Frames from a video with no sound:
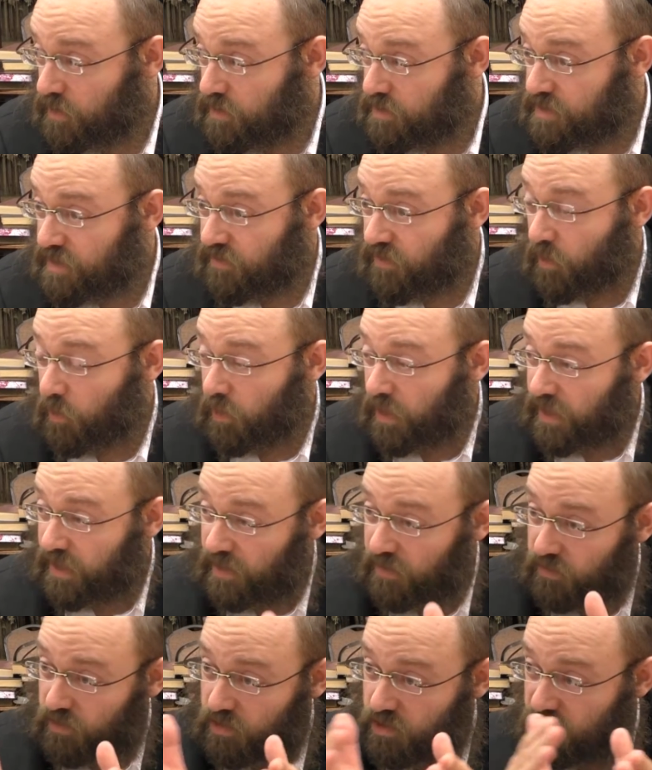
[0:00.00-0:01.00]
So if I want to
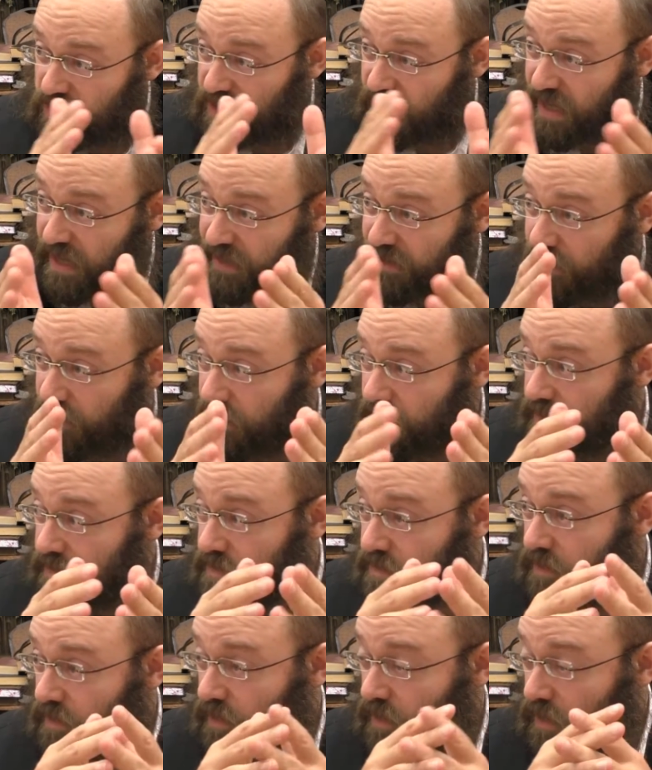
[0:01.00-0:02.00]
give you just
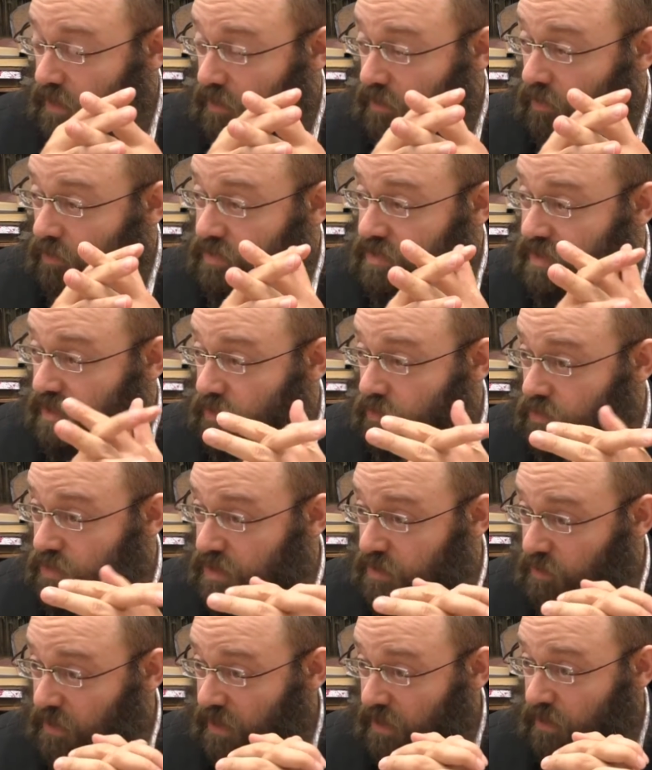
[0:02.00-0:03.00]
context, those that do
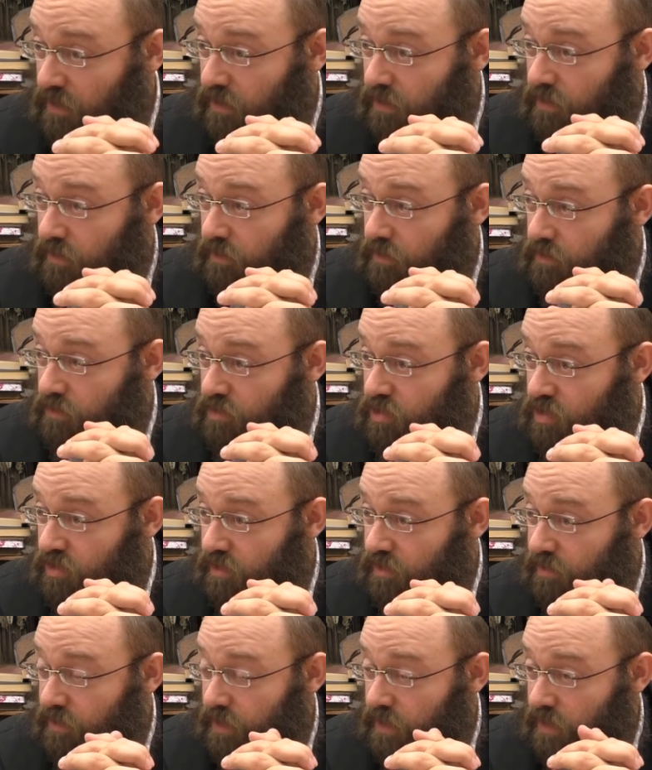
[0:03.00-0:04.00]
smicha
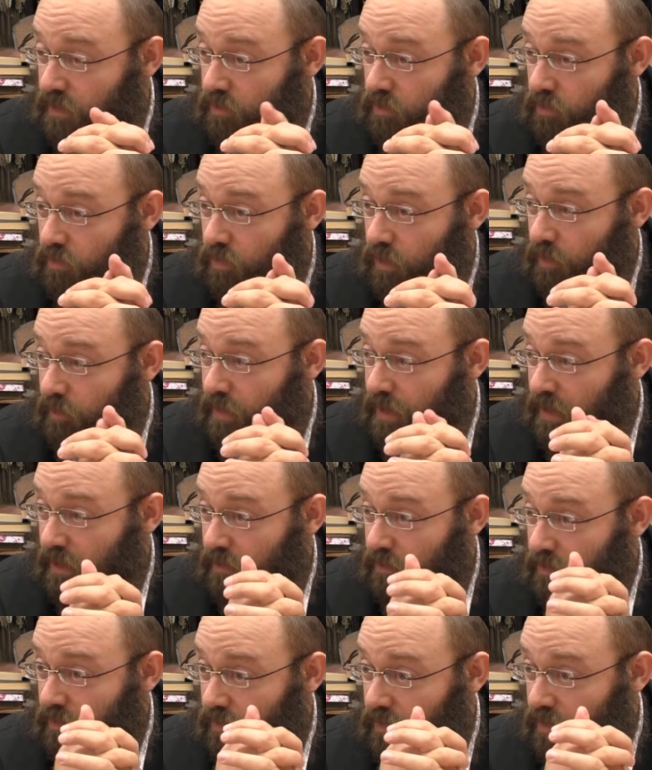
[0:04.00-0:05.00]
usually do
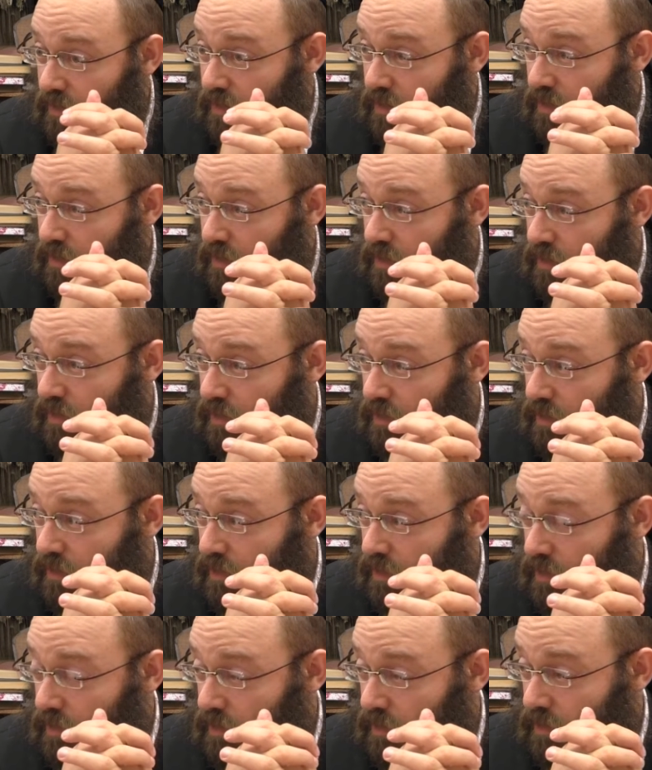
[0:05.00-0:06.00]
about uh,
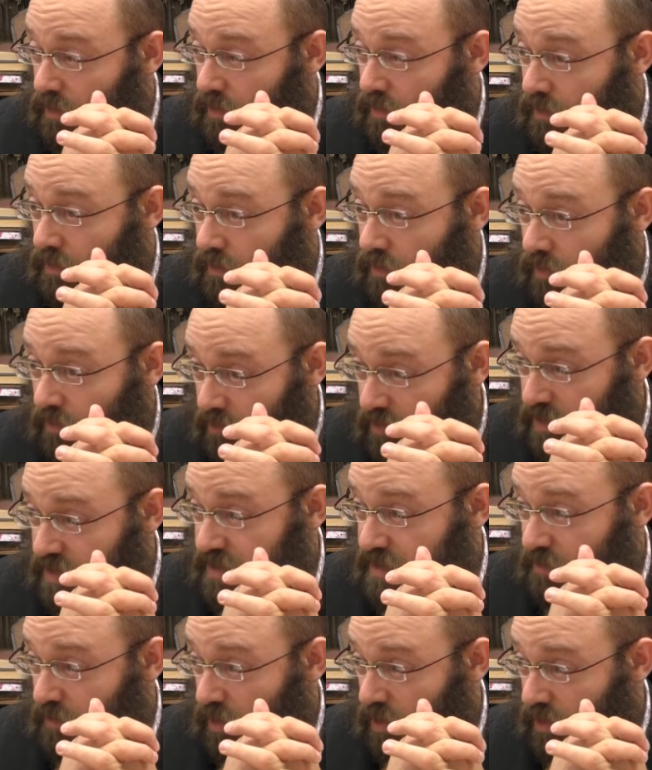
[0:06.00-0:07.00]
30
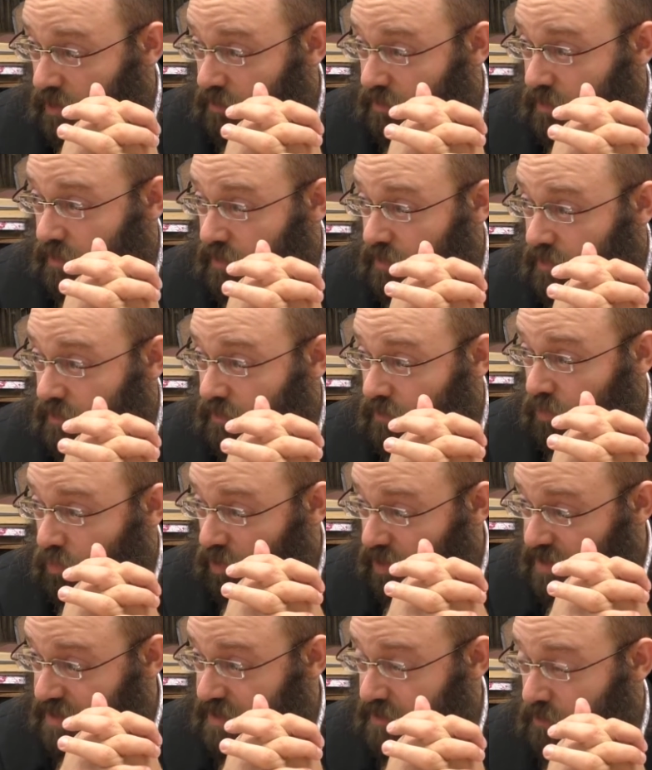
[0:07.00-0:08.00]
simonim.
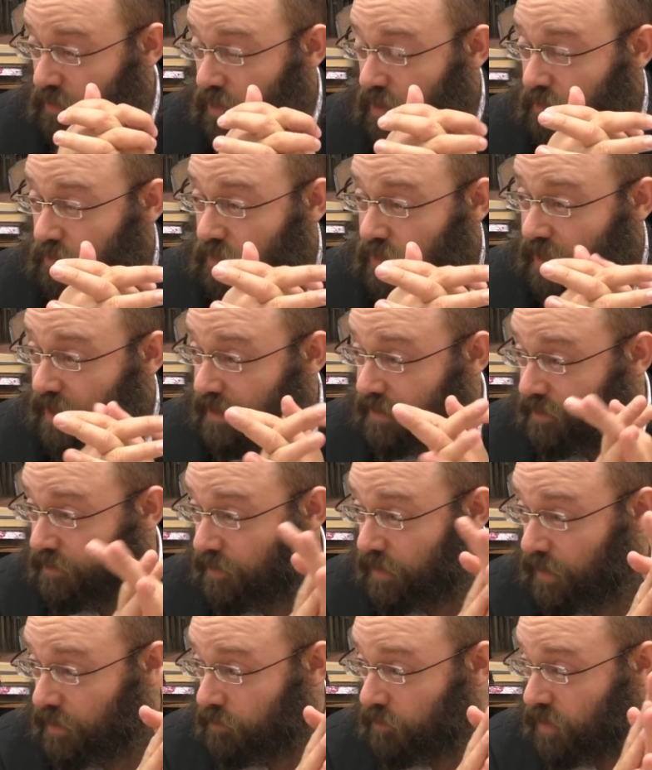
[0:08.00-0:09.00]
40 simonim, 10,
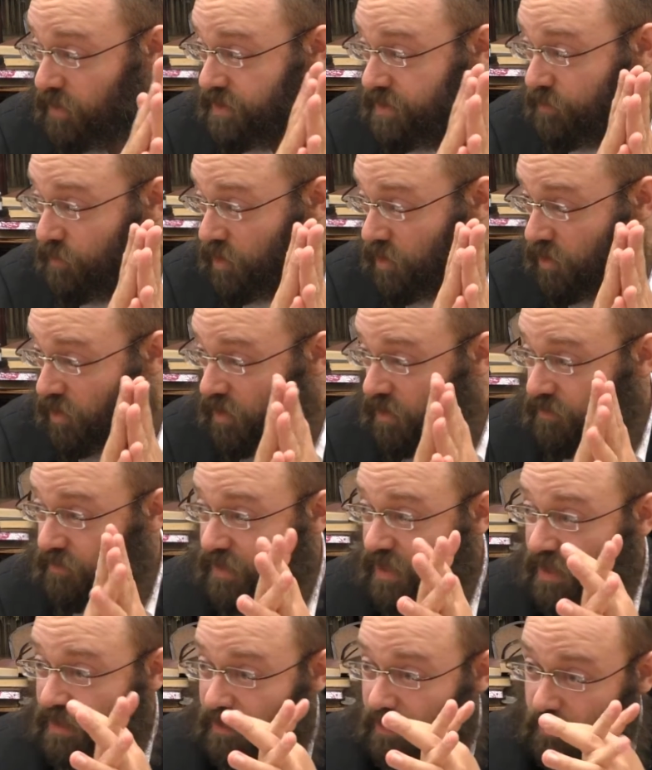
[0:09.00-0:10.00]
10 basa b'cholov,
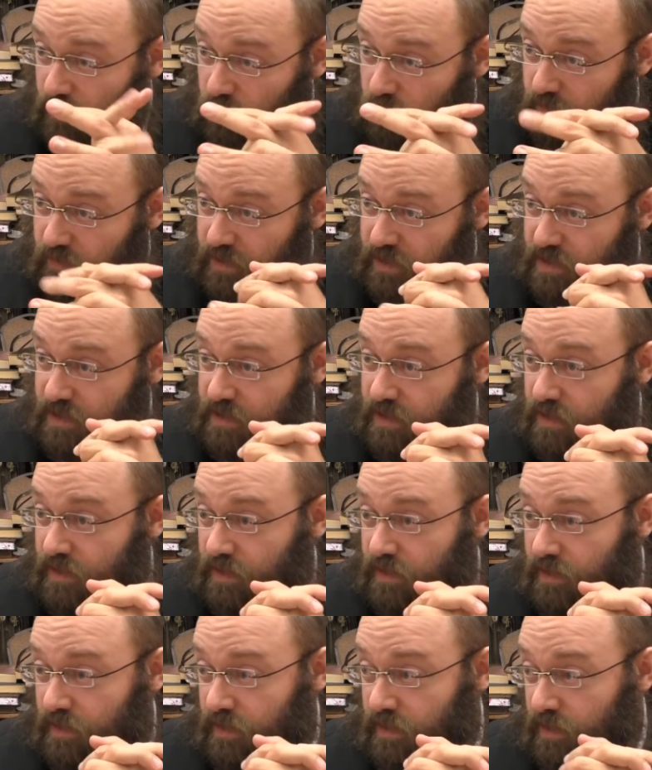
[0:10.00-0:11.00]
10 taruvis,
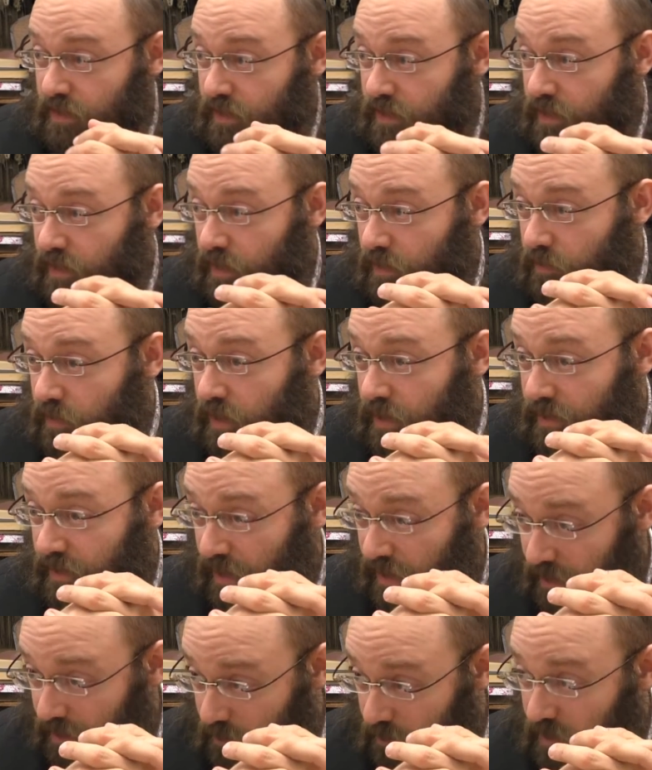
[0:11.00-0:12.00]
about
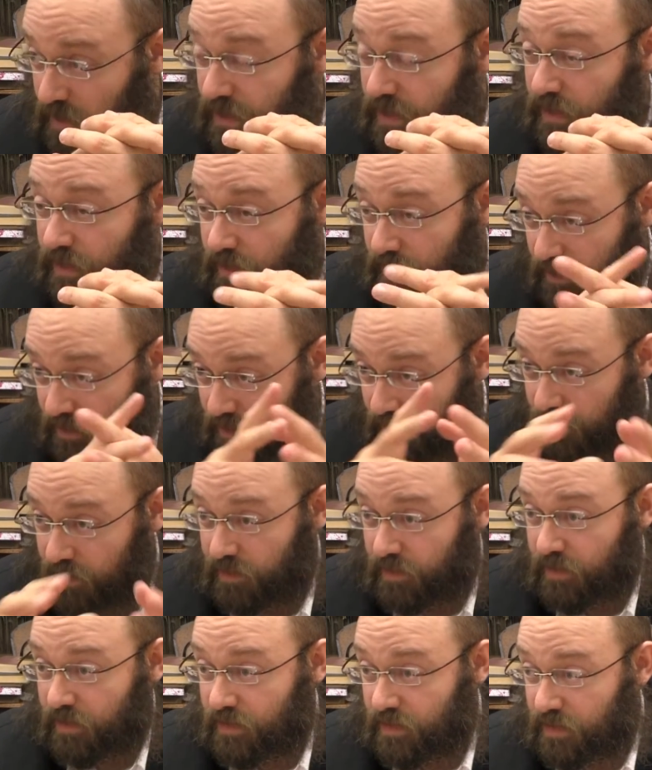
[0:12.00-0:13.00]
10 melicha,
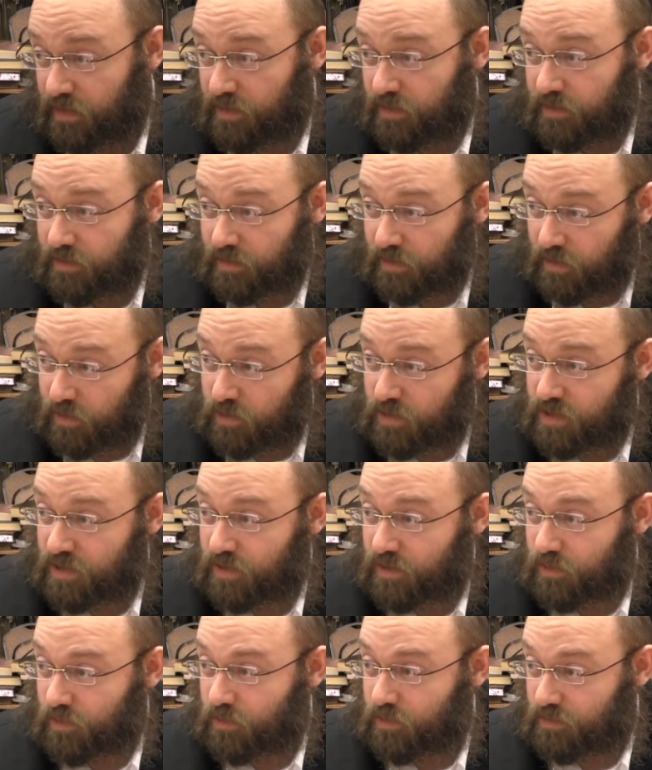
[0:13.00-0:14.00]
yeah, and then they used
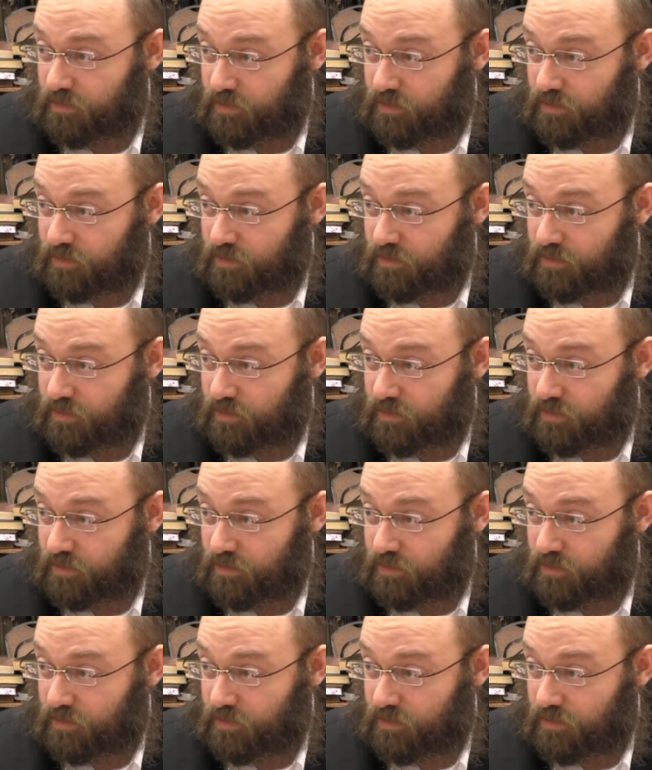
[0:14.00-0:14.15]
to do...